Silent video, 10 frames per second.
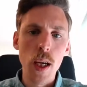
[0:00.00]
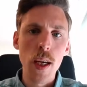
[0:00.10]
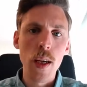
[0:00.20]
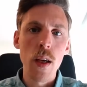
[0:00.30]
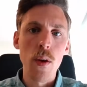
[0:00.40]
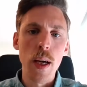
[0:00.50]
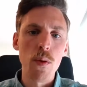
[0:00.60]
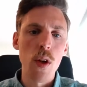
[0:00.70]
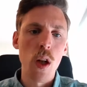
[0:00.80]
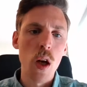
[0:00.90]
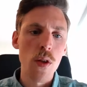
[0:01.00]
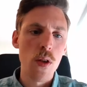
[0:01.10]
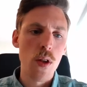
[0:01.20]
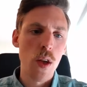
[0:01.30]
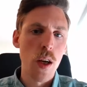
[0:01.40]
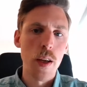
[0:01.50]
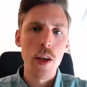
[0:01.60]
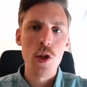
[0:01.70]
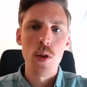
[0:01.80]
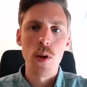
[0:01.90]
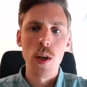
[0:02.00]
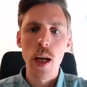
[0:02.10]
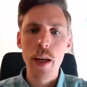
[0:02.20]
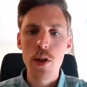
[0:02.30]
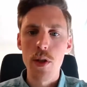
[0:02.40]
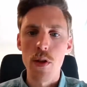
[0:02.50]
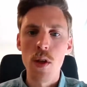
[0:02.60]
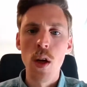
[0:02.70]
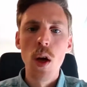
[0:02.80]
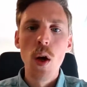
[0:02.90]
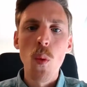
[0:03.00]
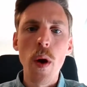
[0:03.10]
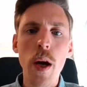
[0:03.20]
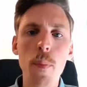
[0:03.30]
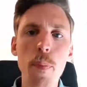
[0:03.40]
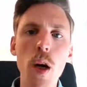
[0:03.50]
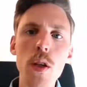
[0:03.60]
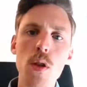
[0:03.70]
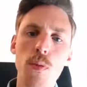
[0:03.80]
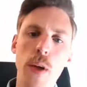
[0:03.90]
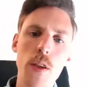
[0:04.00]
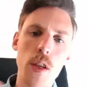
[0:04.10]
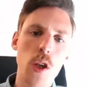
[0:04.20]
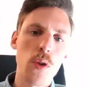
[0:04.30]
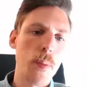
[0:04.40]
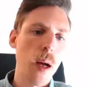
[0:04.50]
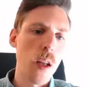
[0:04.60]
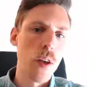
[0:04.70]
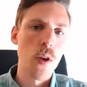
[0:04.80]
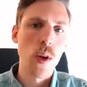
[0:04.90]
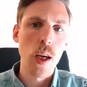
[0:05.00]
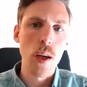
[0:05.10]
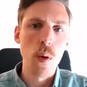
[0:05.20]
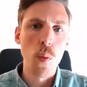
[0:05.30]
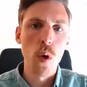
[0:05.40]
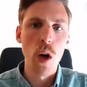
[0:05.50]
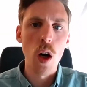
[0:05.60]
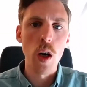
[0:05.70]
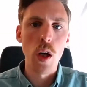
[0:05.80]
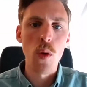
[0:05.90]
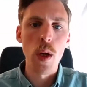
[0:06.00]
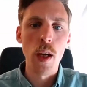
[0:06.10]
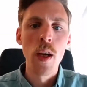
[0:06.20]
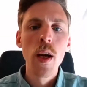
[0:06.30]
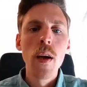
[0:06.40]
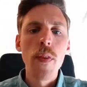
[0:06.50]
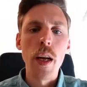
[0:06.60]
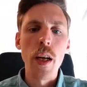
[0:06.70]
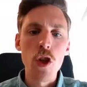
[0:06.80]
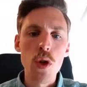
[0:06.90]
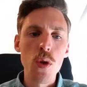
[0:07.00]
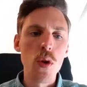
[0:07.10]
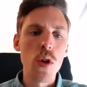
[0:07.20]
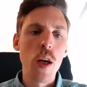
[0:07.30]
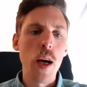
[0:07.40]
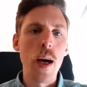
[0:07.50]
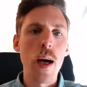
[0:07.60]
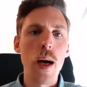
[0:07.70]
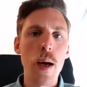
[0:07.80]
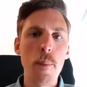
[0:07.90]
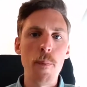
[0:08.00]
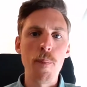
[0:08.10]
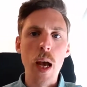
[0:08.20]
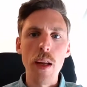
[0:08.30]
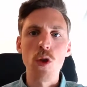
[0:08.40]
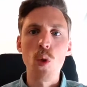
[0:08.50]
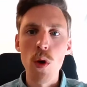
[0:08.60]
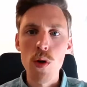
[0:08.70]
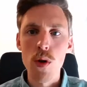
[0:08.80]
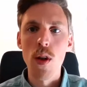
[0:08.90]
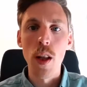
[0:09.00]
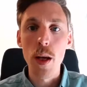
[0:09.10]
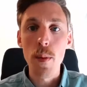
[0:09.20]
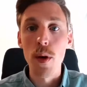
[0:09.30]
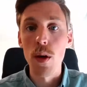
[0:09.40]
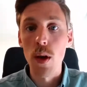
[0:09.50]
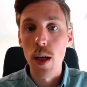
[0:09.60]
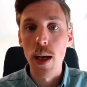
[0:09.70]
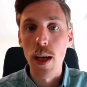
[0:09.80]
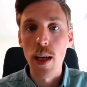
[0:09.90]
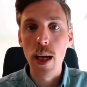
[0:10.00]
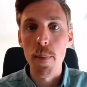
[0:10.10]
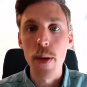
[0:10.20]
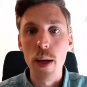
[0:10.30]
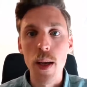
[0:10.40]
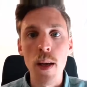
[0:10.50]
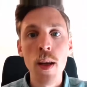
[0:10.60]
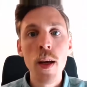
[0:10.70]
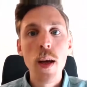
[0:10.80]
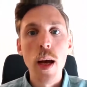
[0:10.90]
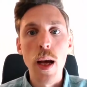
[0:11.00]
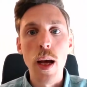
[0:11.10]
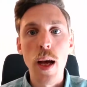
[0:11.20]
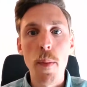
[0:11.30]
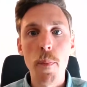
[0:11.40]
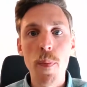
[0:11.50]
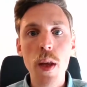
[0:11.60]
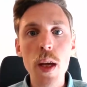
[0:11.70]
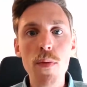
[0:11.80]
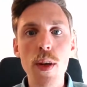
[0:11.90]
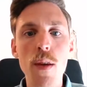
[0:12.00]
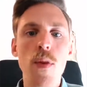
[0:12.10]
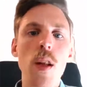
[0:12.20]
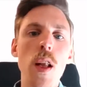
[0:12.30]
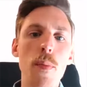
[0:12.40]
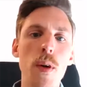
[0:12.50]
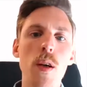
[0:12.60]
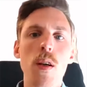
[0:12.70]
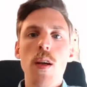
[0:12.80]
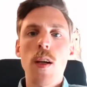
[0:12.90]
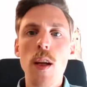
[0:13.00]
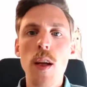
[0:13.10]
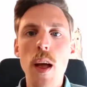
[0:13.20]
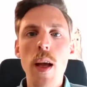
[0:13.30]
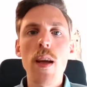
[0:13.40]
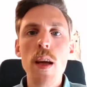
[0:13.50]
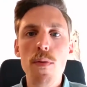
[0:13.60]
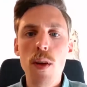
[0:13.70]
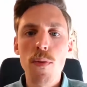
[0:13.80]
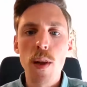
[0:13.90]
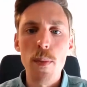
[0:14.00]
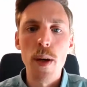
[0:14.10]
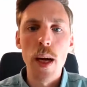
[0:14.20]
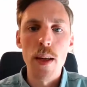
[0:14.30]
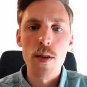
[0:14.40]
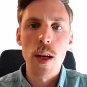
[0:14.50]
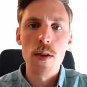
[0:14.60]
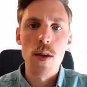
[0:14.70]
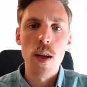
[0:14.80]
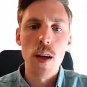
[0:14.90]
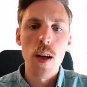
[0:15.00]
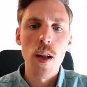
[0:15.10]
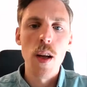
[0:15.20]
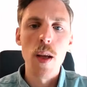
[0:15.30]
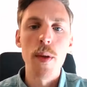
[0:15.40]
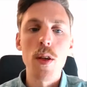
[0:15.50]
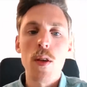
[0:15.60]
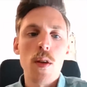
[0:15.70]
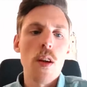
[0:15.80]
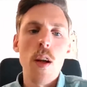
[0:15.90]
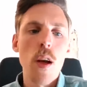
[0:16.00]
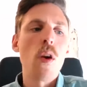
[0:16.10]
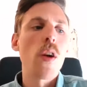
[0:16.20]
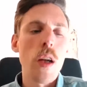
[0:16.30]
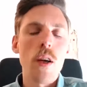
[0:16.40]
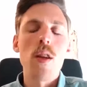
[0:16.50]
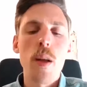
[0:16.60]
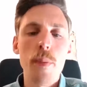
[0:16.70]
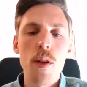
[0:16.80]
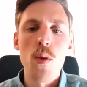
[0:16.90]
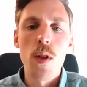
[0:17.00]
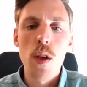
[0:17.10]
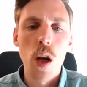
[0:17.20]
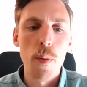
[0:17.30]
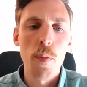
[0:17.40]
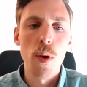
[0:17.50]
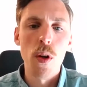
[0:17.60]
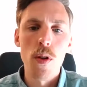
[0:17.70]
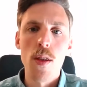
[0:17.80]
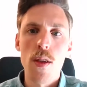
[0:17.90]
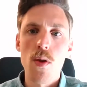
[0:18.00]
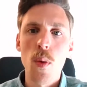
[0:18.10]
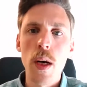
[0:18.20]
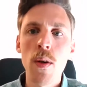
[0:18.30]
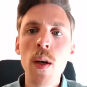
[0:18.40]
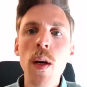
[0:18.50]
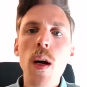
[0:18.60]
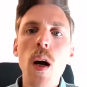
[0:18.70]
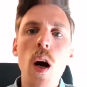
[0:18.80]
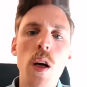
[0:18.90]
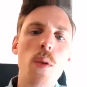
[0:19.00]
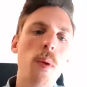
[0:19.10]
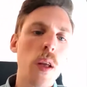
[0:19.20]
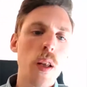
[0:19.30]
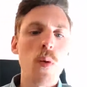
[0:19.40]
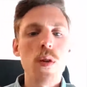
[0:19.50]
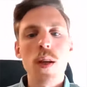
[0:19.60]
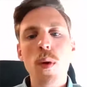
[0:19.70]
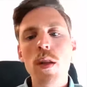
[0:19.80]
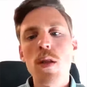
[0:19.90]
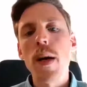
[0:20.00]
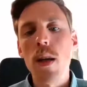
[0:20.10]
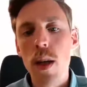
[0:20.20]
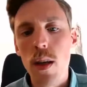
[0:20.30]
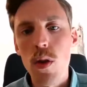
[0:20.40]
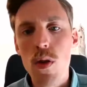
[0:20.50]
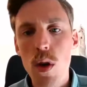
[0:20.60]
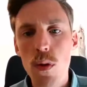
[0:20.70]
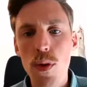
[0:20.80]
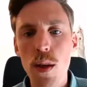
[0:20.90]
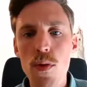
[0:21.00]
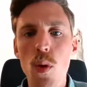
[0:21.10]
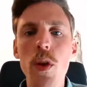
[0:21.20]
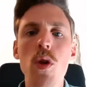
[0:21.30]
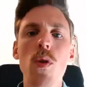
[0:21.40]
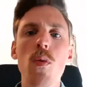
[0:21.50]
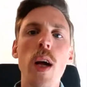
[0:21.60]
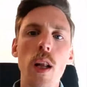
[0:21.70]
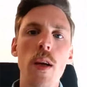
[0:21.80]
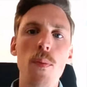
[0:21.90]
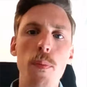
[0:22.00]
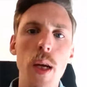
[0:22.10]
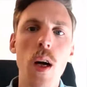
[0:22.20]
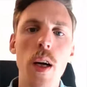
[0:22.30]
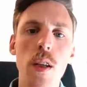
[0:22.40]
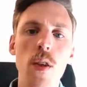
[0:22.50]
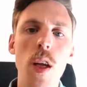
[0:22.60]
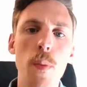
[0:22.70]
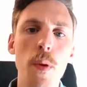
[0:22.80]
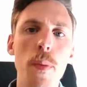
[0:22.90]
UK around the last national elections, where parts of Extinction Rebellion UK were arguing that it should endorse the Labour campaign, even if Labour has limited, or there's limits to its climate policies as well. Arguably, they were saying, well, it's better than Conservative, so we should rally behind Labour.